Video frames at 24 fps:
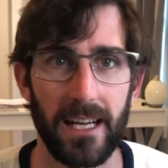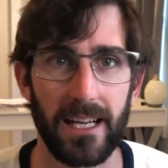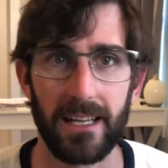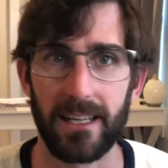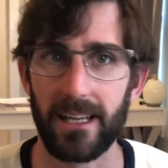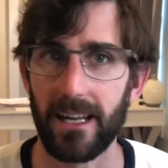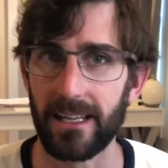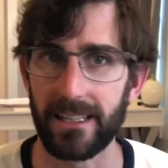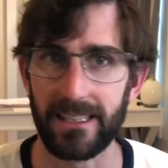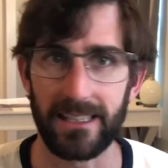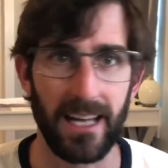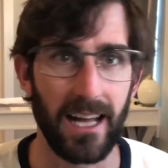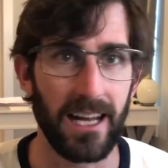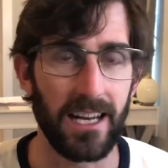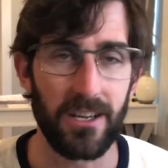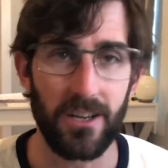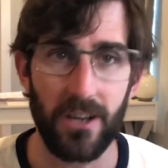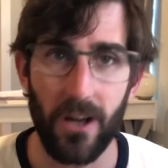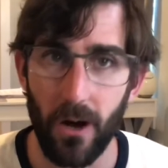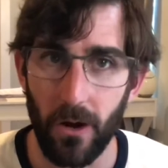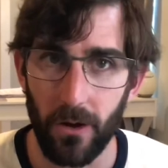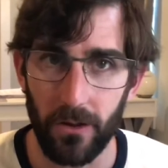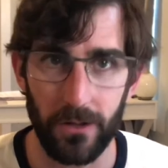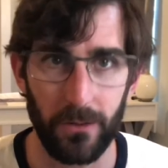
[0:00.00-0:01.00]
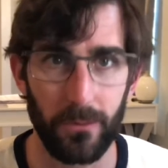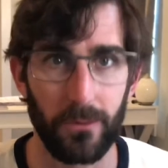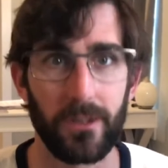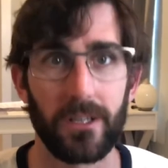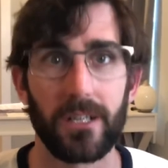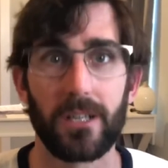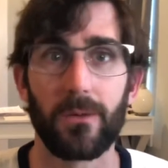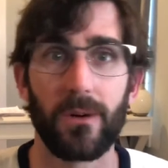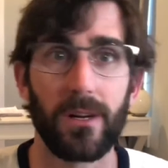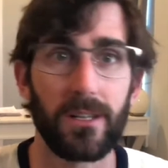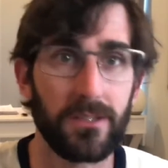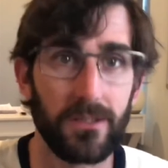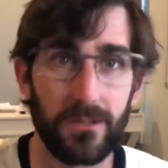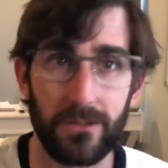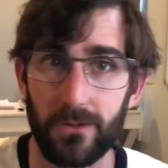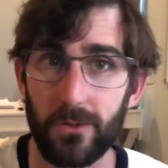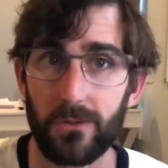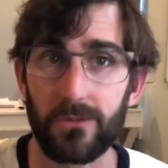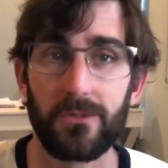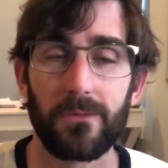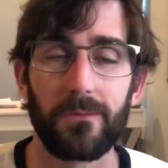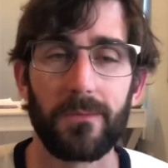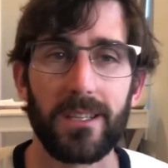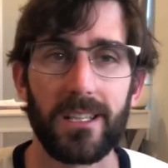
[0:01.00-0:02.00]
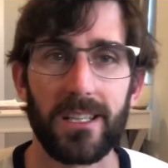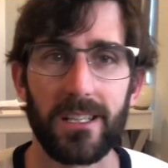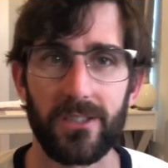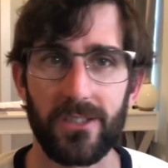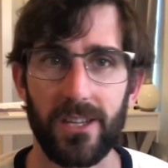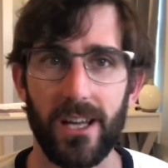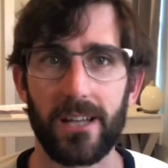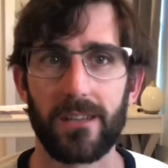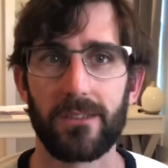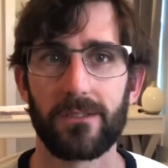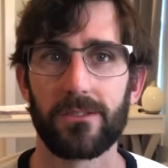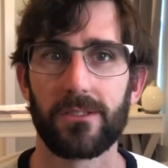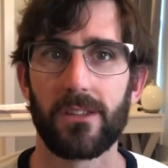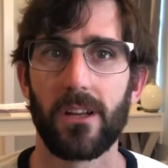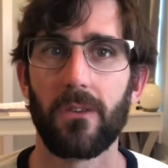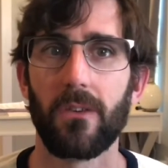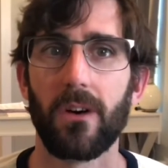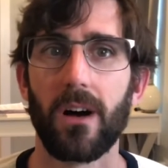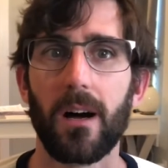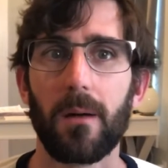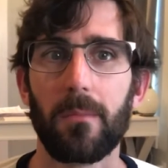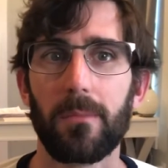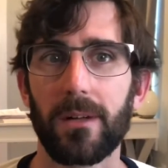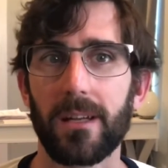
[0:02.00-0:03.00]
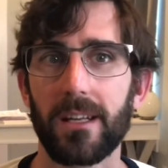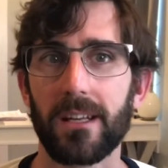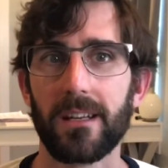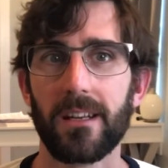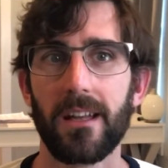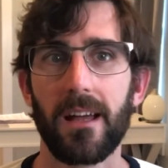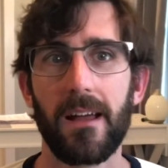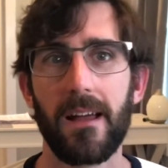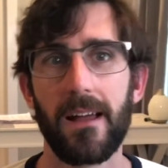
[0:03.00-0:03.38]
I, I know that we're going to watch the social media channels go up and,